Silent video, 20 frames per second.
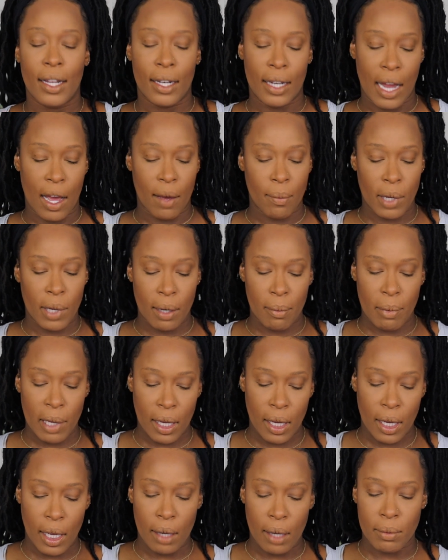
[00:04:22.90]
Now I'm gonna
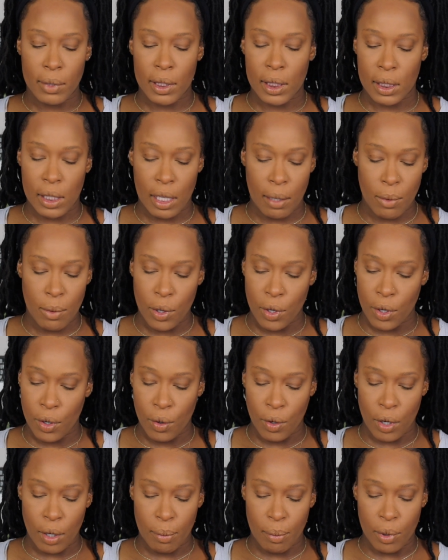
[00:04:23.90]
bake again with the same
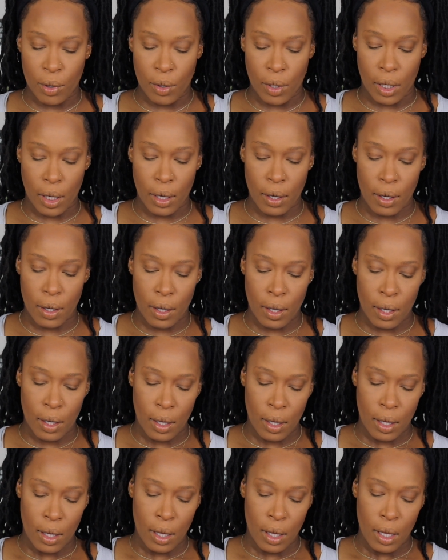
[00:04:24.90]
Huda Beauty.
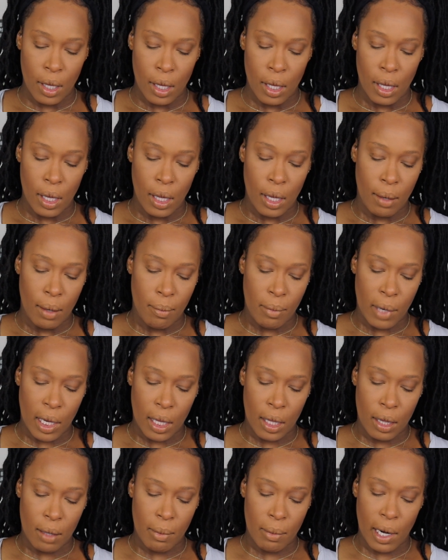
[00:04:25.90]
Bake
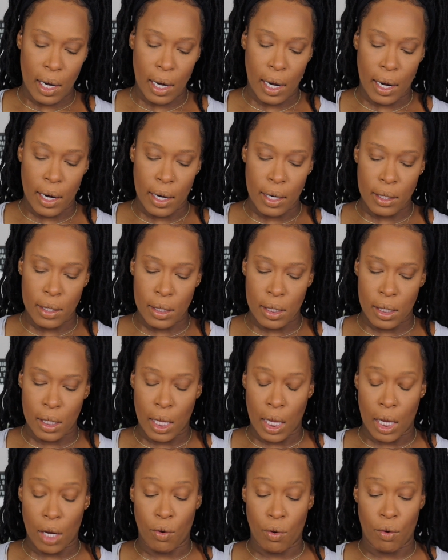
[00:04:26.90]
under my eyes,
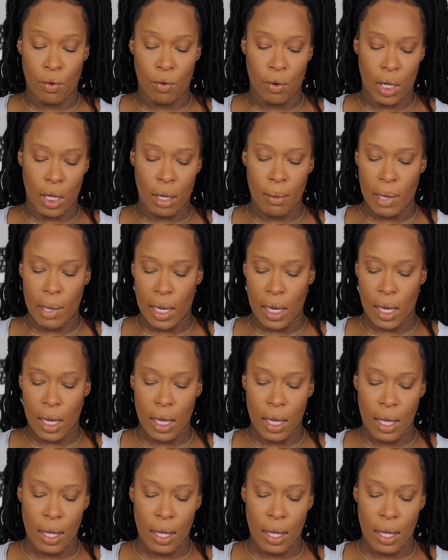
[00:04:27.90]
like really bake.